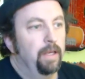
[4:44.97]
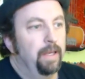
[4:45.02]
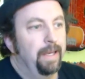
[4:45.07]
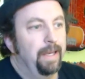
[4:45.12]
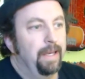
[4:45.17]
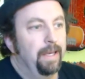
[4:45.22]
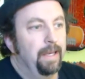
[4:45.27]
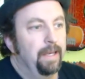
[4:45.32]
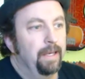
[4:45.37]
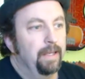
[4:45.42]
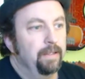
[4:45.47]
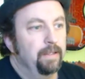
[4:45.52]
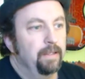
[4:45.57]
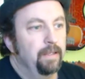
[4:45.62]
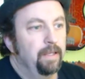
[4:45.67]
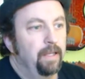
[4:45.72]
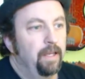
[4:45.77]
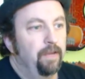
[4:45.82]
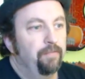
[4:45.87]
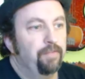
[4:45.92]
And
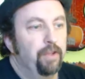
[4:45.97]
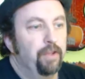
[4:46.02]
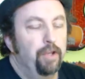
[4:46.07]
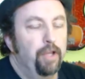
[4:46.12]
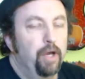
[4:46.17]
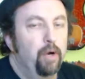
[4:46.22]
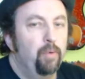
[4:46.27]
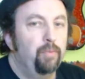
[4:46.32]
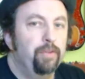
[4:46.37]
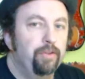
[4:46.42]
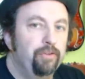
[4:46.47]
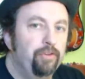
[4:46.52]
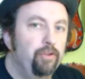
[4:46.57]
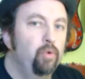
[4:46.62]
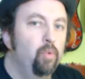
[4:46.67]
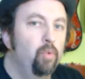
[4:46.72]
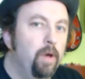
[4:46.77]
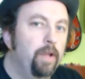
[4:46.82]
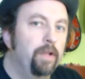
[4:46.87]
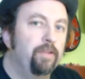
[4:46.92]
if the note that
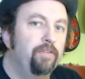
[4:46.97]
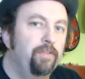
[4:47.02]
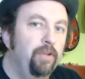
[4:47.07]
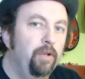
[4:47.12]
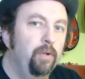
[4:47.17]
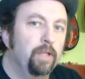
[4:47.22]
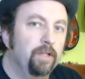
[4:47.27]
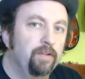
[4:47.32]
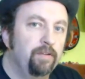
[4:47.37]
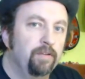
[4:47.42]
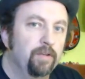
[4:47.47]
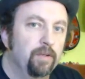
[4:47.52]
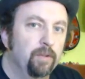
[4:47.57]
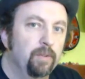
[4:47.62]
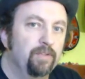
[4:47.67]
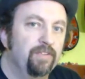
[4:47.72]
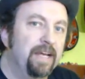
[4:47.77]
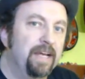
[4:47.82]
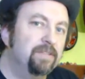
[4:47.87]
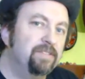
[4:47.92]
you want to tune it
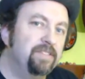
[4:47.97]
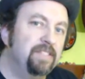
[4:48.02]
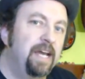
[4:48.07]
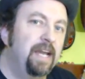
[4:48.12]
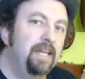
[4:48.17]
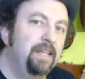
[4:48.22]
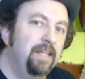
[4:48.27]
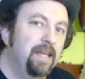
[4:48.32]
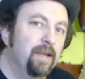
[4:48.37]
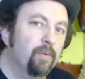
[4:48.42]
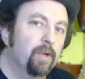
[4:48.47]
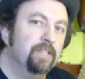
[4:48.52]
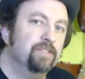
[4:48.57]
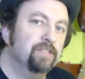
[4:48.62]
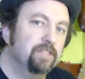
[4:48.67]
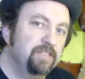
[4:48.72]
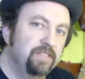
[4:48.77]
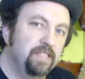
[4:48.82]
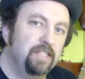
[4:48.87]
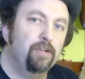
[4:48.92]
to is outside that range,
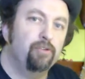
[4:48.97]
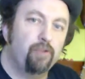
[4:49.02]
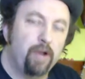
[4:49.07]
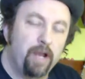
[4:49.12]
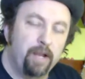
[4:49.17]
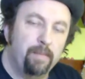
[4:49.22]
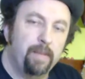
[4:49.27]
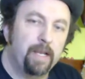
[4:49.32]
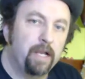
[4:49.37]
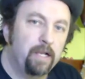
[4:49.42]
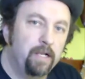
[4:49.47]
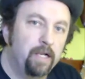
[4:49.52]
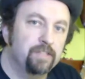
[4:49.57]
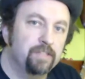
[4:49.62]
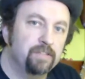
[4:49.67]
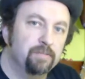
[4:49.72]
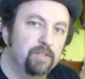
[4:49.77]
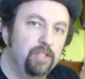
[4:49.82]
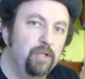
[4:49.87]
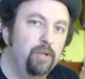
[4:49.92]
let's say you're trying to make a
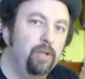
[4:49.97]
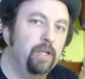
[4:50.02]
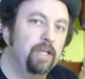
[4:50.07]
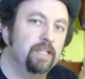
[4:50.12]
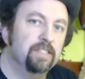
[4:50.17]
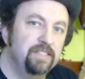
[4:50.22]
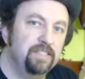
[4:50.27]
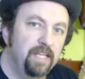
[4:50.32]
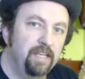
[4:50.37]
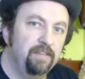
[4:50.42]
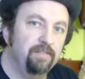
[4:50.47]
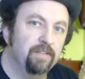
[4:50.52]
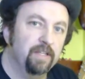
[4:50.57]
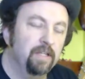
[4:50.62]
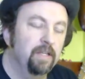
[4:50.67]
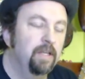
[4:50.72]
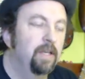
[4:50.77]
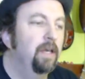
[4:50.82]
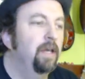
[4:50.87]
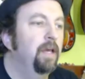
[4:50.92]
custom tuning and save it.
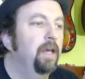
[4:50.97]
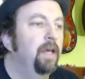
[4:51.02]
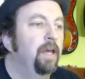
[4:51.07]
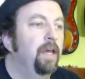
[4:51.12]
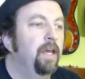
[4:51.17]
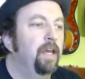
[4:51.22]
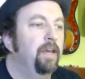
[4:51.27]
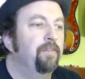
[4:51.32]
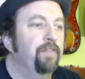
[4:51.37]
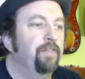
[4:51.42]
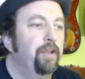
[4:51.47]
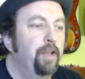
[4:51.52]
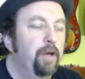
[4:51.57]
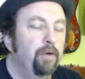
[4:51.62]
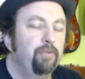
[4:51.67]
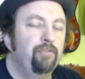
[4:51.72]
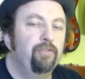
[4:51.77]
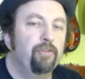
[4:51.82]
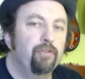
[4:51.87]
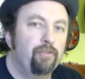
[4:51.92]
If the
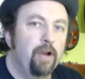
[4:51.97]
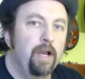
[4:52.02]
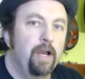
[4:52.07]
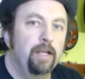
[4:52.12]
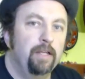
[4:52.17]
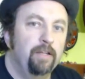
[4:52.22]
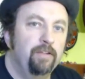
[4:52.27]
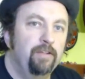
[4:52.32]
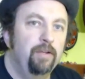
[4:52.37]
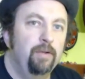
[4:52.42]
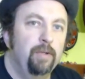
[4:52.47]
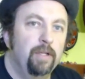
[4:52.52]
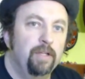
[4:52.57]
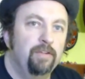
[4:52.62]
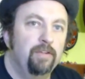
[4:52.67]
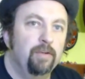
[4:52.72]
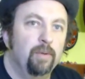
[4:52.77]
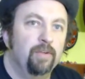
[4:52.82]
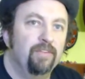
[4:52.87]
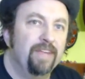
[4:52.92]
note you're trying to tune
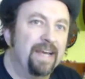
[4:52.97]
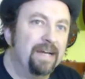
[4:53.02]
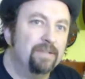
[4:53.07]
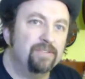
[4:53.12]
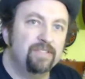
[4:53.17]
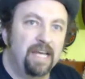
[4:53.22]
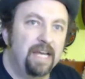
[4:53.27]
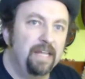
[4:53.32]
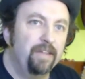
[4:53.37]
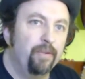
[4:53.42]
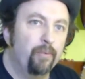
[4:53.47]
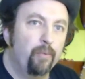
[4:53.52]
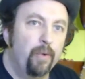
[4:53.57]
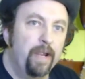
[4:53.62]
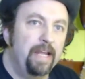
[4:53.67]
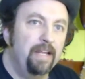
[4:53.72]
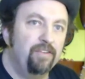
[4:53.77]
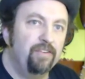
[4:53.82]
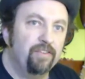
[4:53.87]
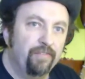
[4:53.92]
it to is outside the
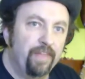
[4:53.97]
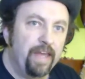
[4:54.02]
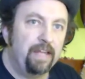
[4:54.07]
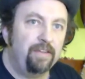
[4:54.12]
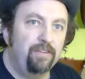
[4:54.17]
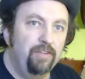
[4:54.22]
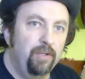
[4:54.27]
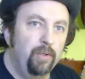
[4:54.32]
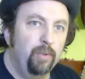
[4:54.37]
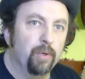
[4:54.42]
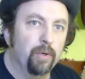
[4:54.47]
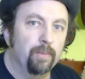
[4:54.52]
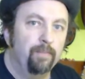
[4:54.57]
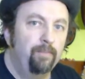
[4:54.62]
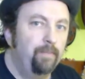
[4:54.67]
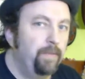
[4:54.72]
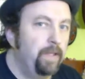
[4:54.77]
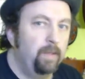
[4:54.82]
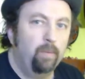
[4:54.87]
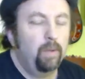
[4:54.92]
range of that tuner,
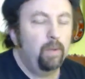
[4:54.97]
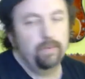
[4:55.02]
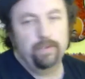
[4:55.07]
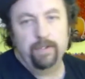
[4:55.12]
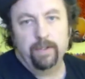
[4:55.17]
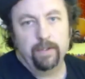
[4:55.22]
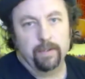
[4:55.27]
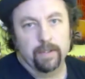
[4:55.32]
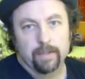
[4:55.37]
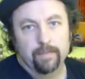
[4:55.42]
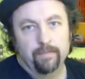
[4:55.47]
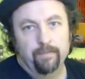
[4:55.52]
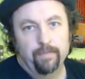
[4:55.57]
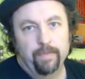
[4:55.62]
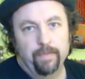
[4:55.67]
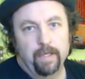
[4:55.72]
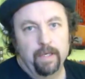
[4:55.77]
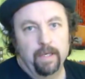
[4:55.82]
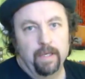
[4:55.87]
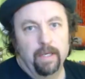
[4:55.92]
it won't do it.
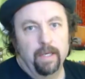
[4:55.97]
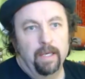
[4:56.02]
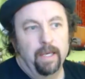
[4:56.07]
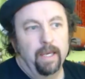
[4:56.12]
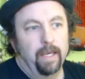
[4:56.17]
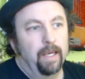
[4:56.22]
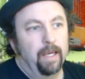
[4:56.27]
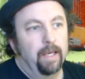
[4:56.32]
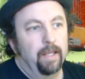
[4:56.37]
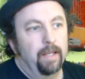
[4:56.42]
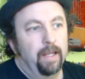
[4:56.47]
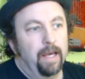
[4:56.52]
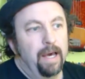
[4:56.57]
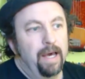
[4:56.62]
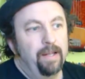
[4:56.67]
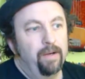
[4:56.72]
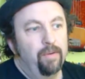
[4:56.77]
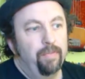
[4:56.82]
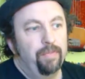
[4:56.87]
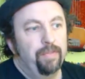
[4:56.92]
And
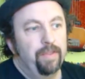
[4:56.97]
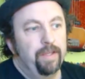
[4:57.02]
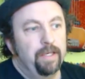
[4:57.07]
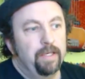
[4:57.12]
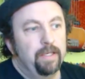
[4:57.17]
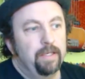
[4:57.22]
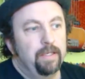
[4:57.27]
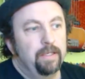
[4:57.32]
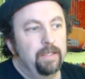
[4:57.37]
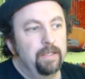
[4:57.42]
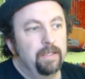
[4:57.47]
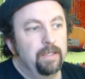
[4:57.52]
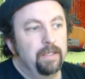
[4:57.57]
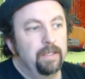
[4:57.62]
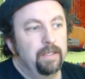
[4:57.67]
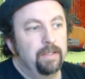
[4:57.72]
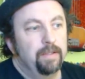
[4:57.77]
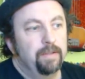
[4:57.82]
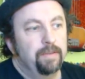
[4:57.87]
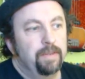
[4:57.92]
I don't think
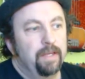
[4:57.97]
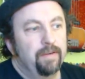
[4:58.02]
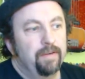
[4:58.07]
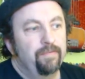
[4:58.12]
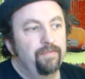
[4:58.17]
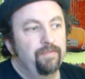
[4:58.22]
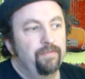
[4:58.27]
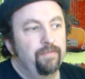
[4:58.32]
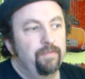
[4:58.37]
they've